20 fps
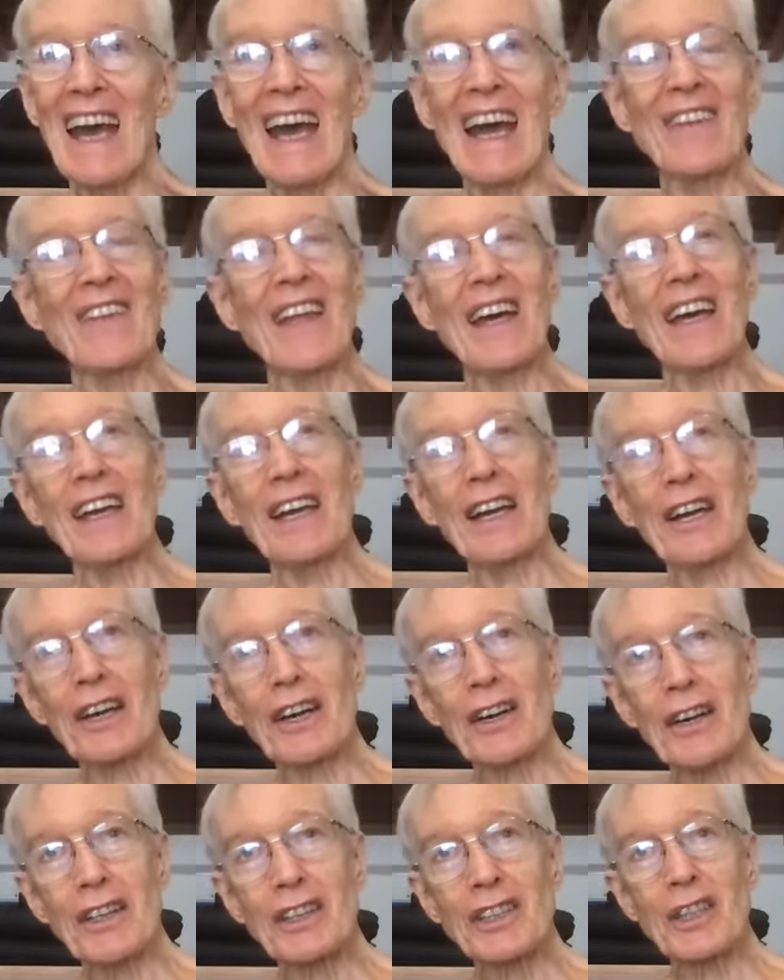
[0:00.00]
And then it
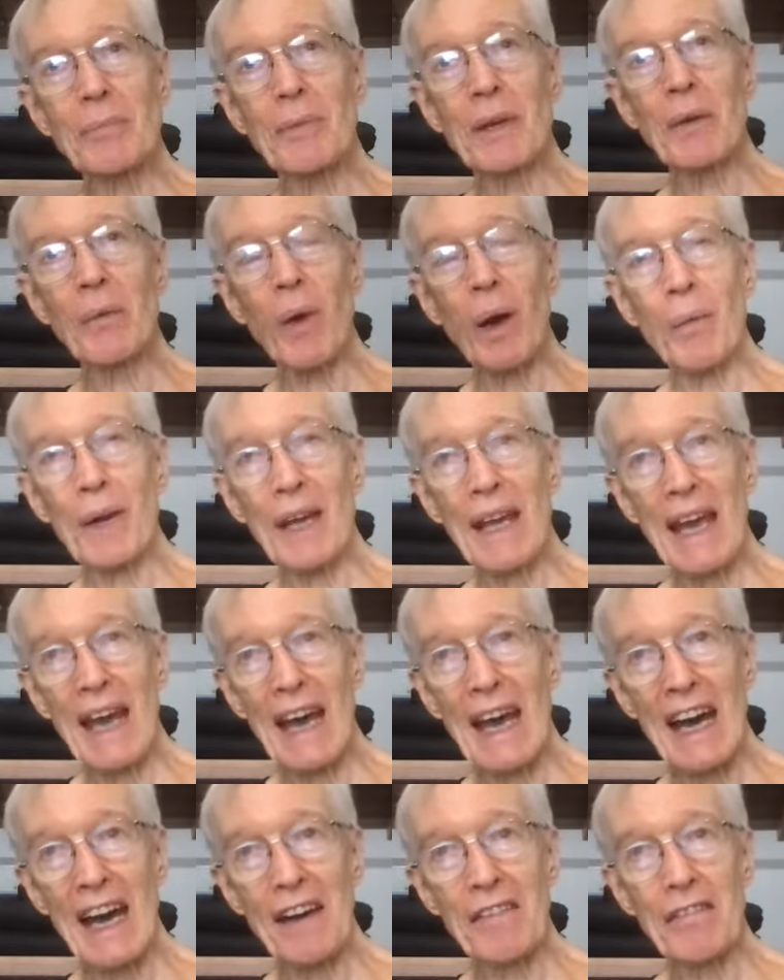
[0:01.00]
occurred to me: What we
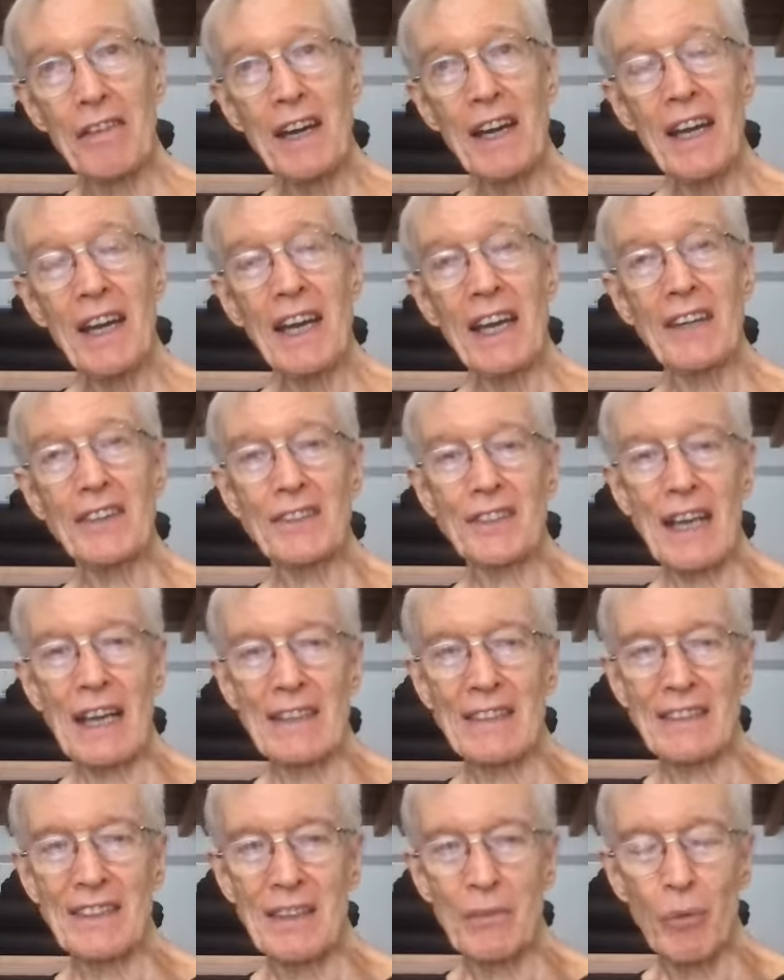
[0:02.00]
have is
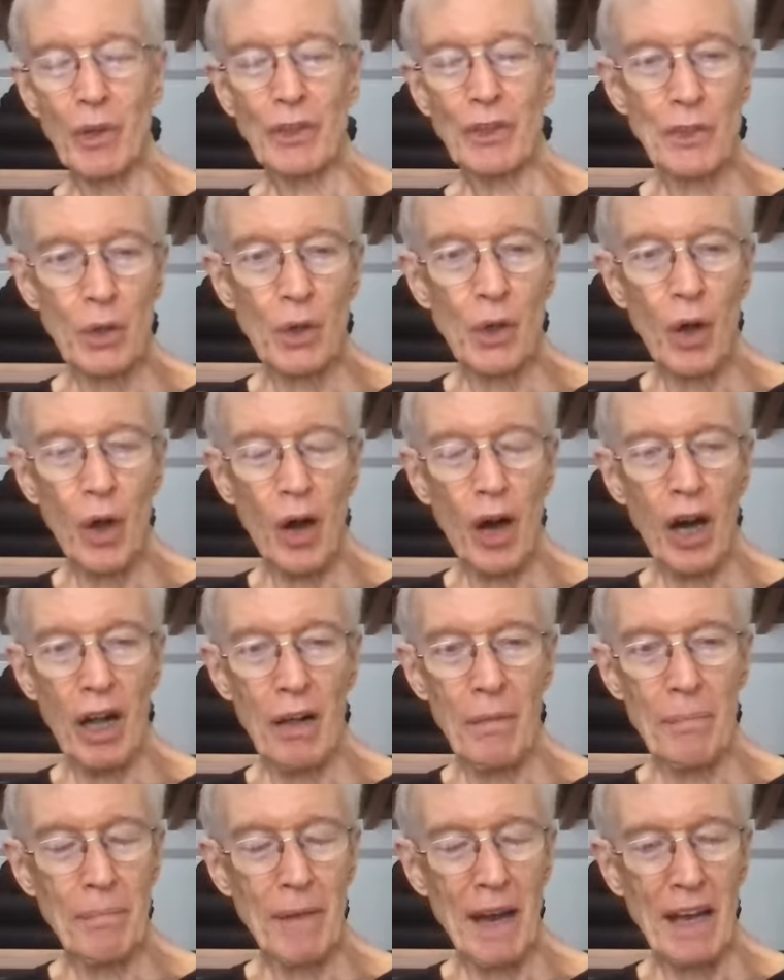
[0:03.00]
that what you
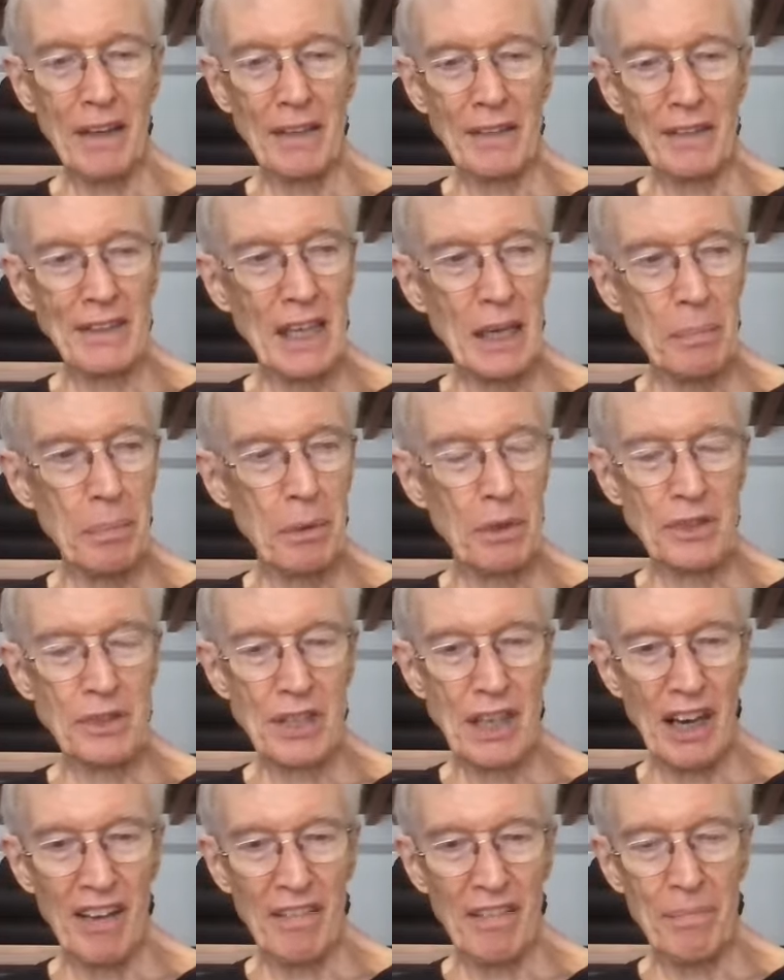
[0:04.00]
call my deeper
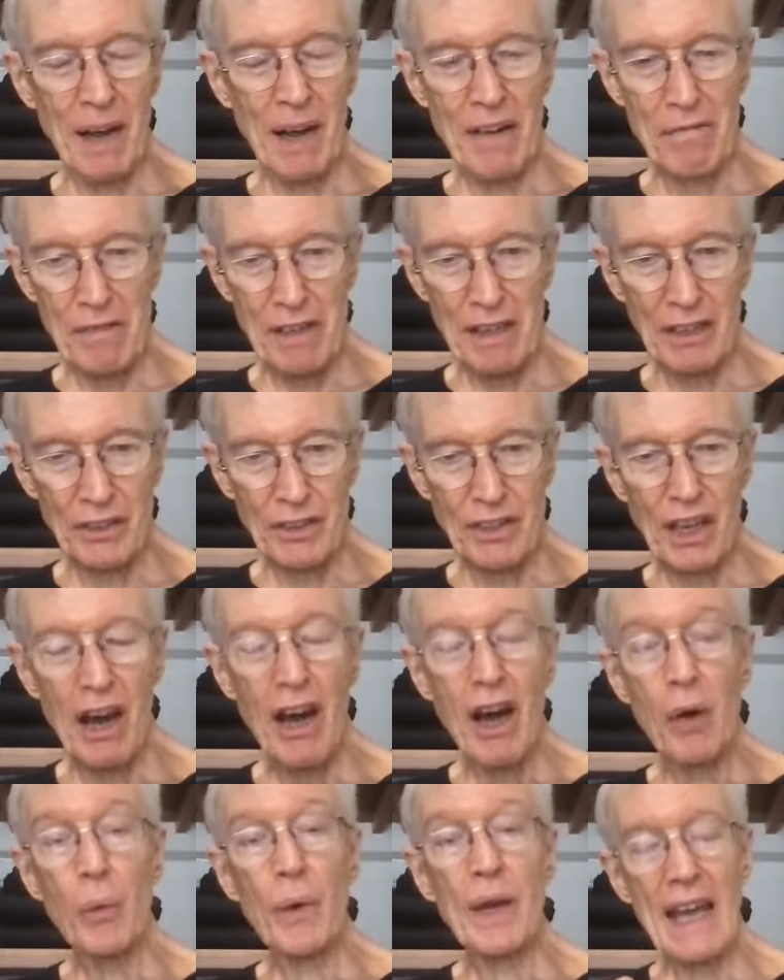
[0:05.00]
self, my real self.
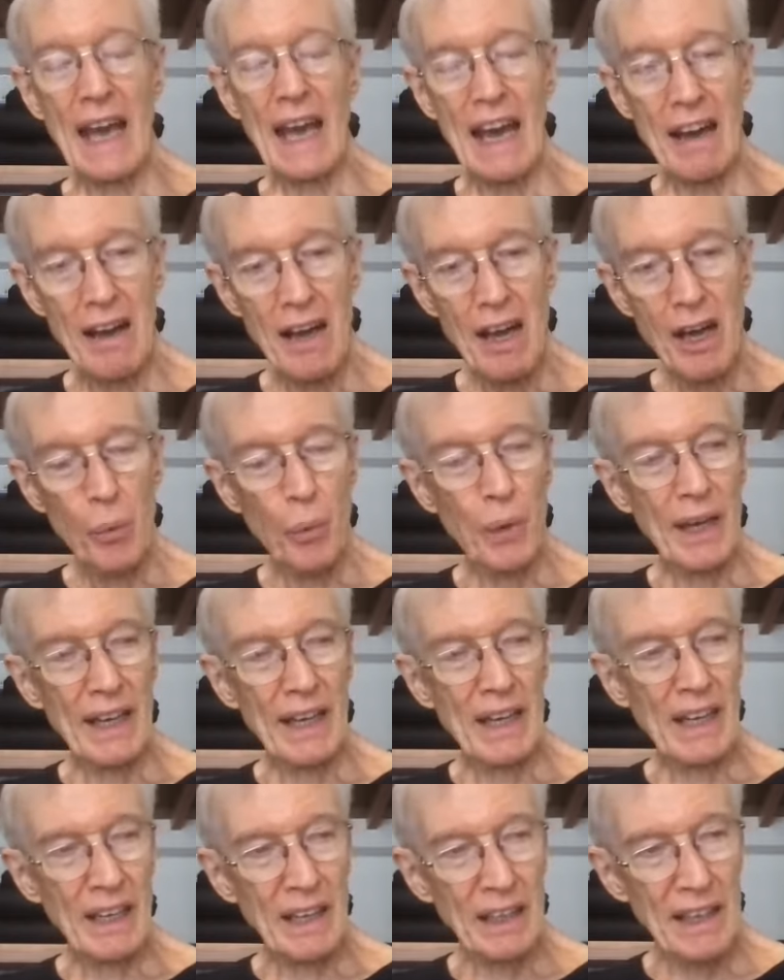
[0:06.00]
We have
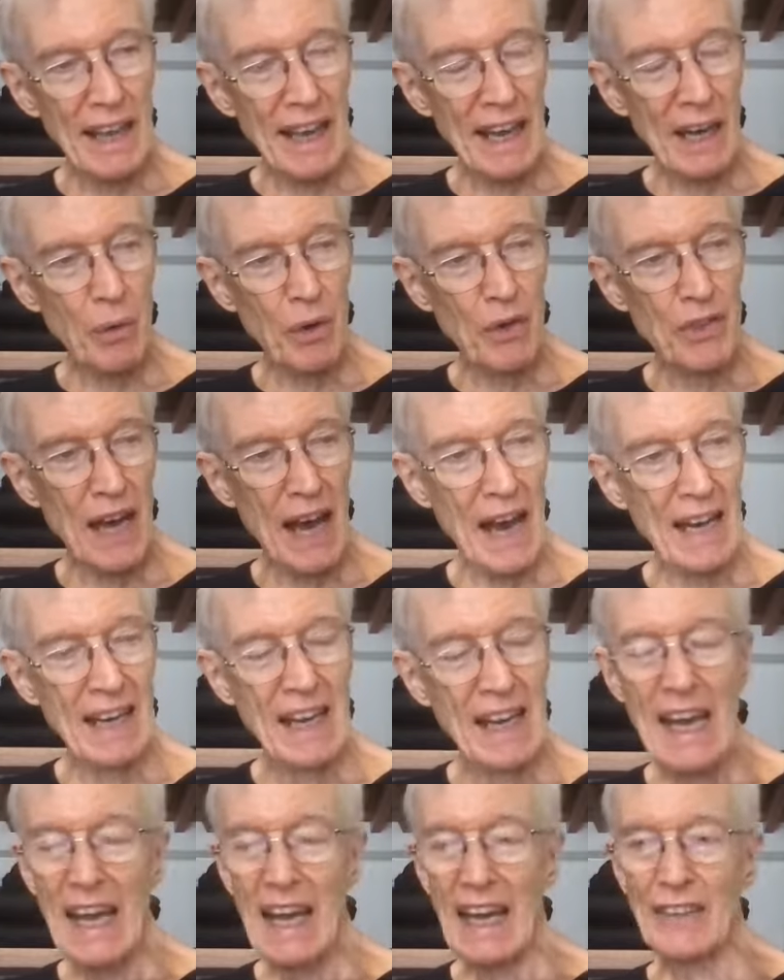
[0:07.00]
yes. we connect with
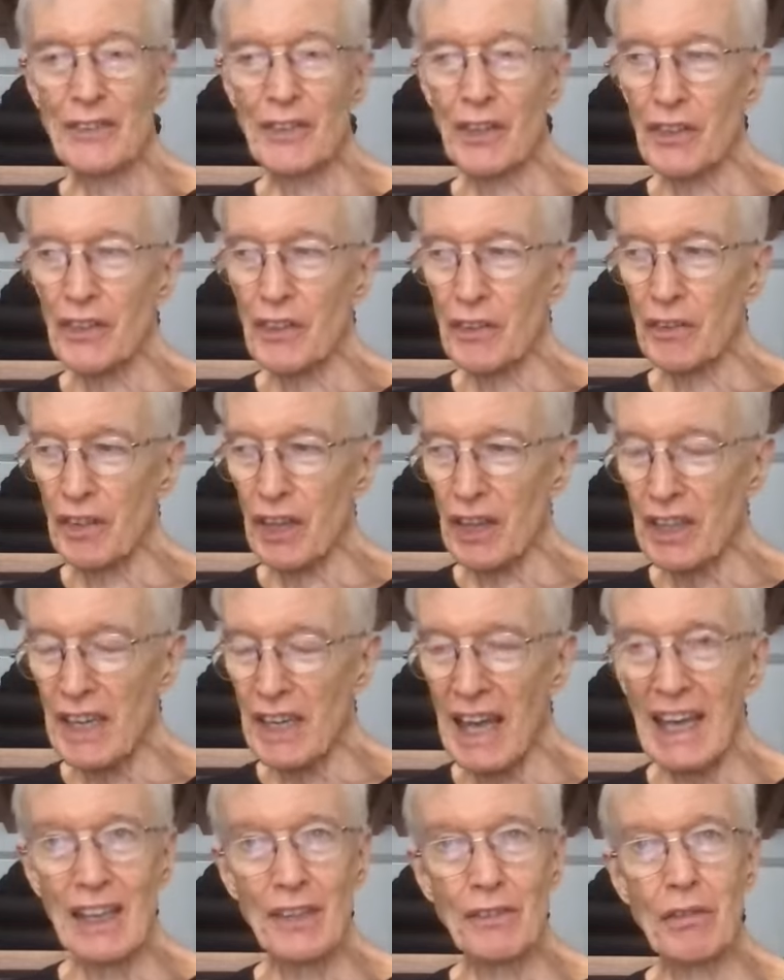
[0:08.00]
that, and so the, the
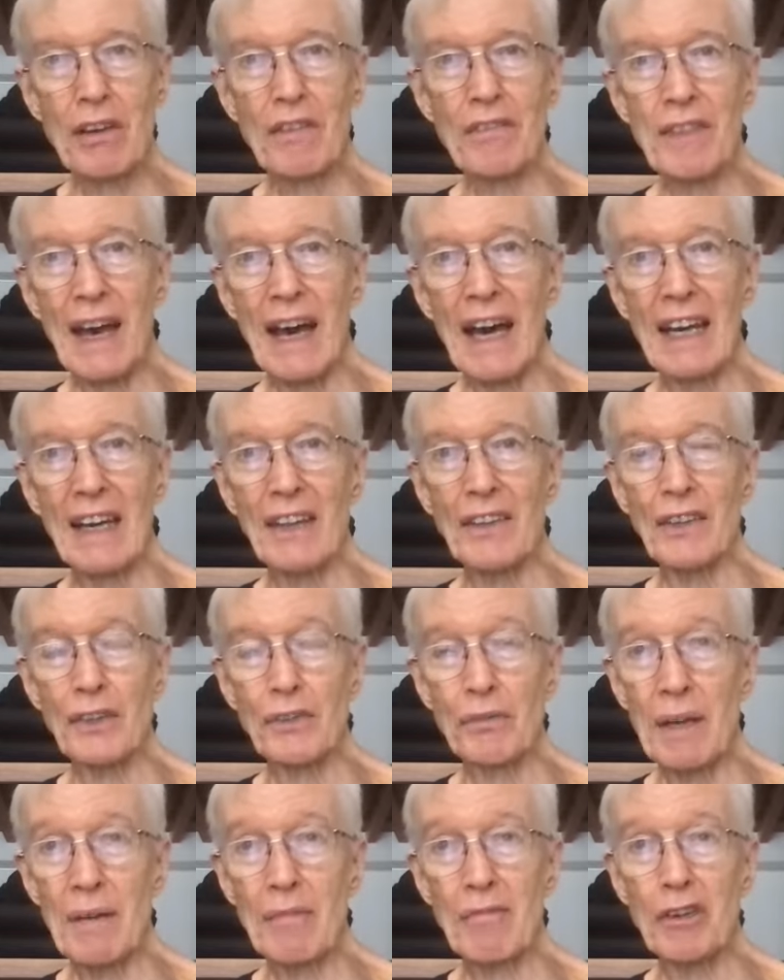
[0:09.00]
nature of that in the
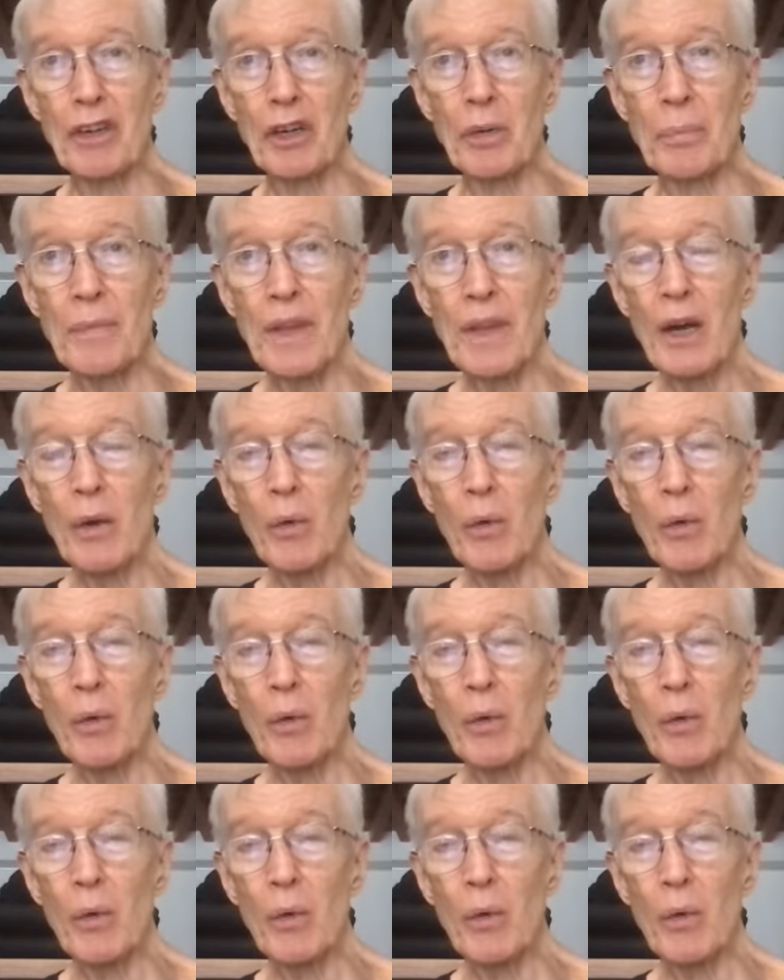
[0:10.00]
dream group.